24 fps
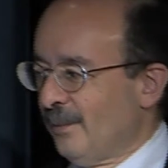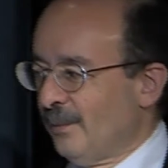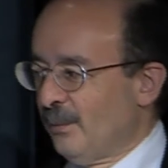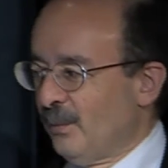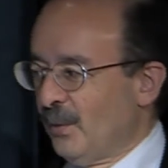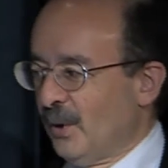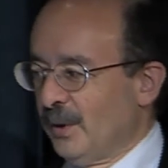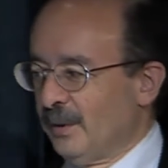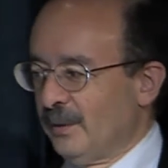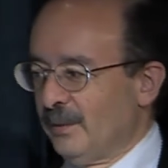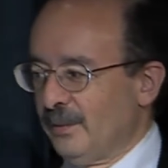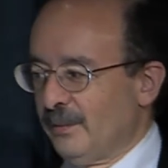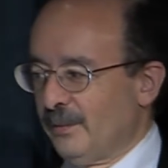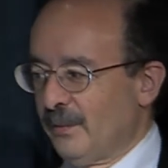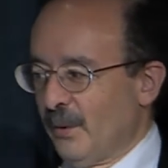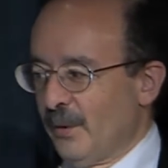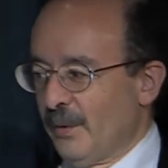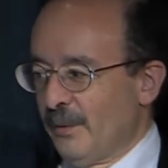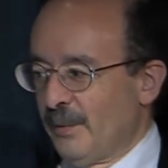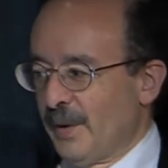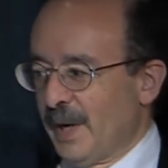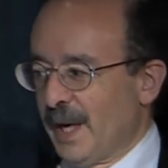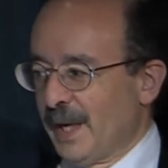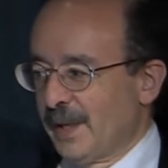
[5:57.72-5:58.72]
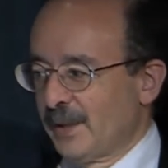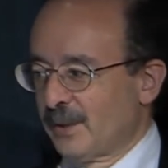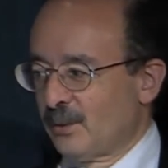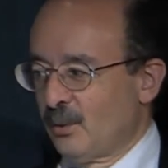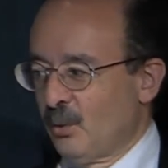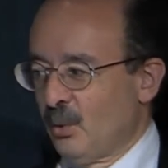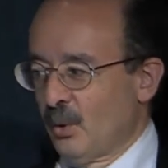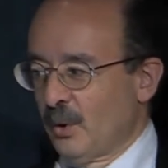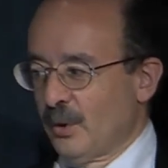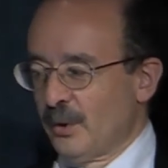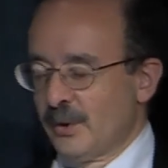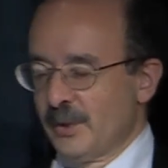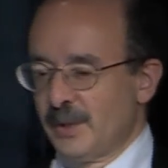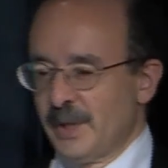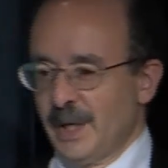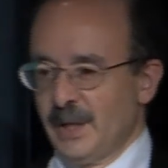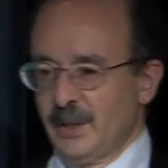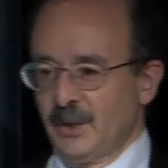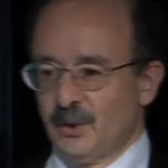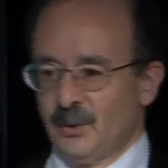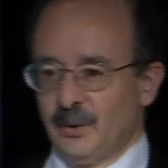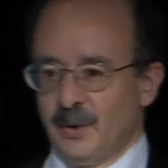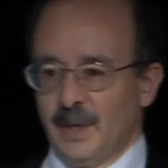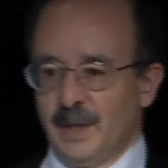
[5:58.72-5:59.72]
But for the past quarter
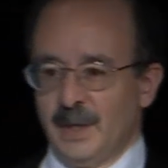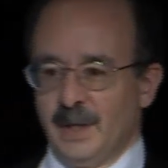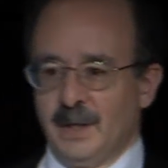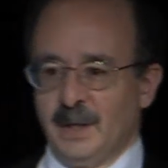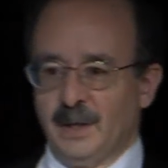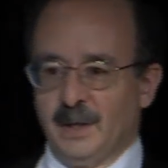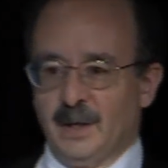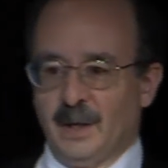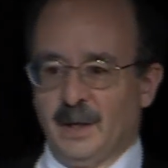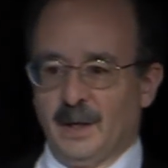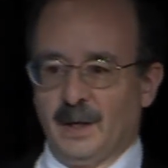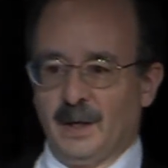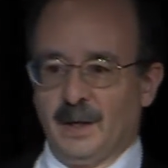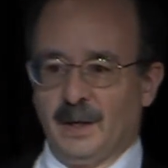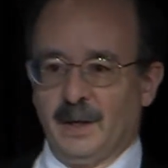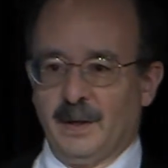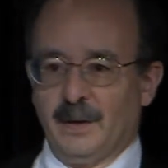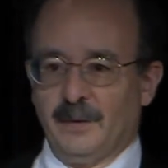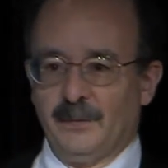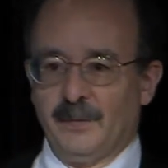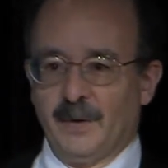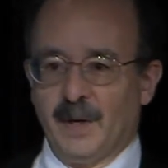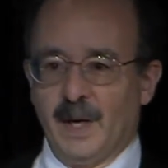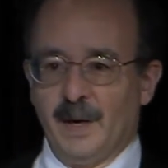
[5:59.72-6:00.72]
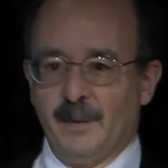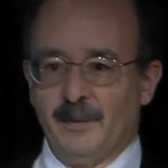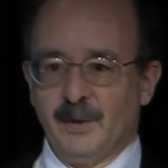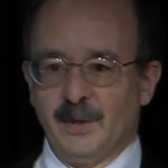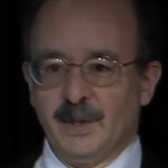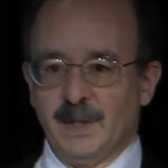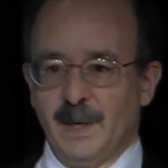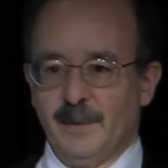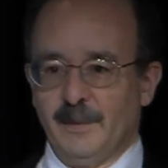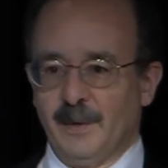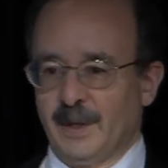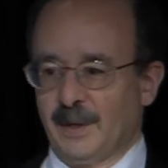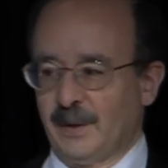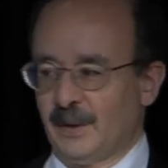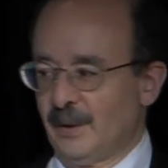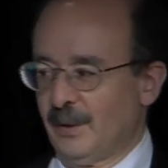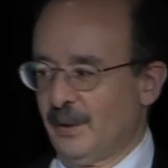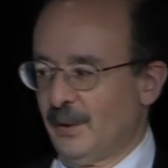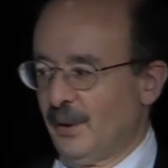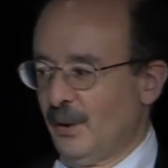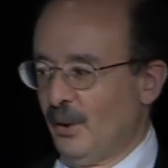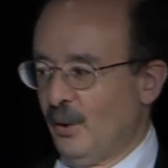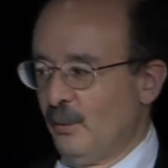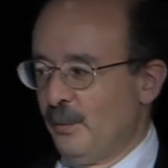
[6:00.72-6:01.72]
century, epidemic
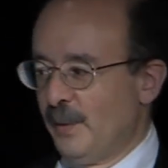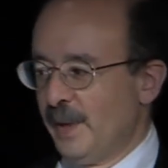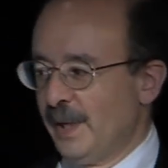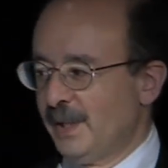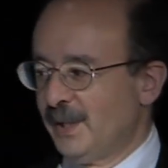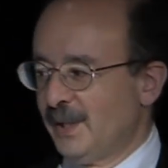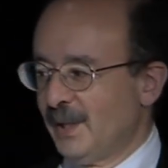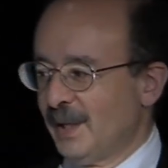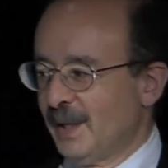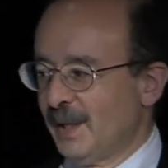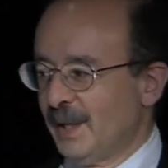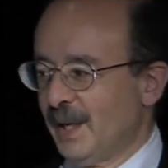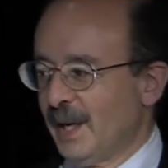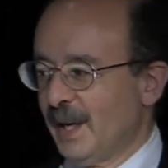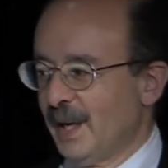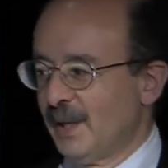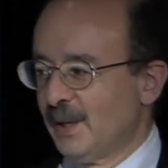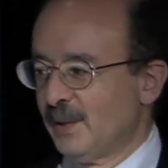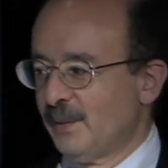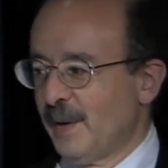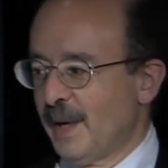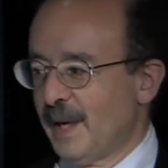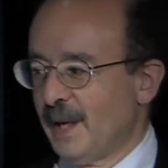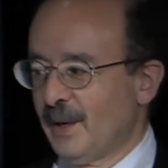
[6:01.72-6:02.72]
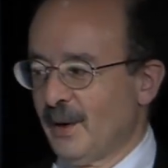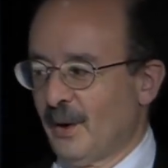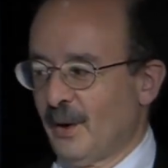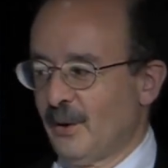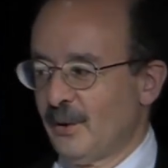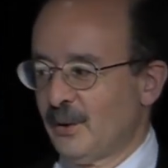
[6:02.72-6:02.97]
obesity has made our